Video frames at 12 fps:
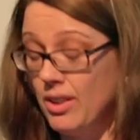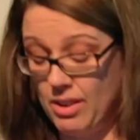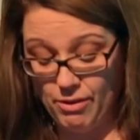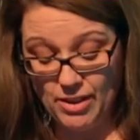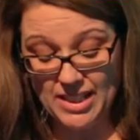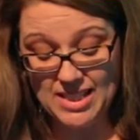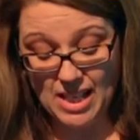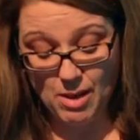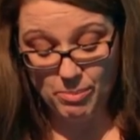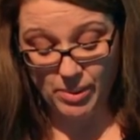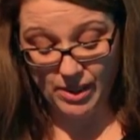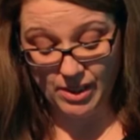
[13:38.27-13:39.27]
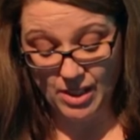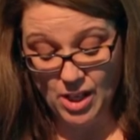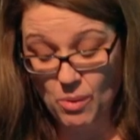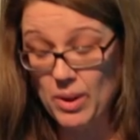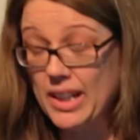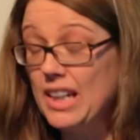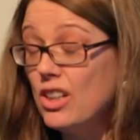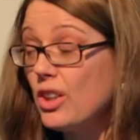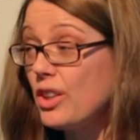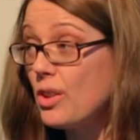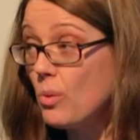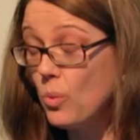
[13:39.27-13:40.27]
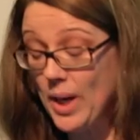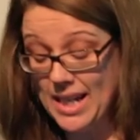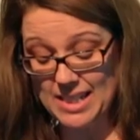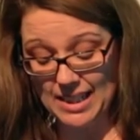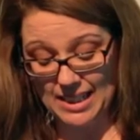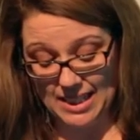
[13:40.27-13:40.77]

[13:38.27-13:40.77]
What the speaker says: For example, when I look at the waiting